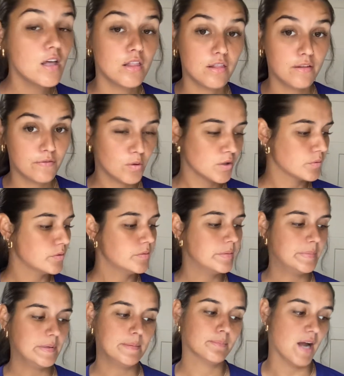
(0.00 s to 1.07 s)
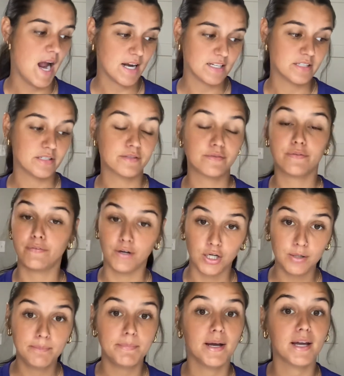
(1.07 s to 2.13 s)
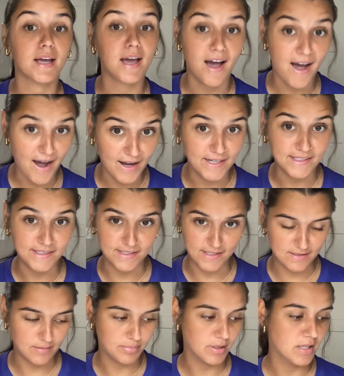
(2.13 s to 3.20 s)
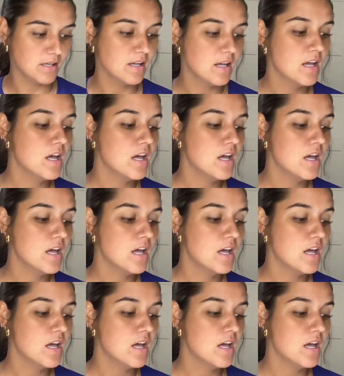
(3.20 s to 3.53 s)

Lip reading: The fourth one would be practice firm but kind discipline.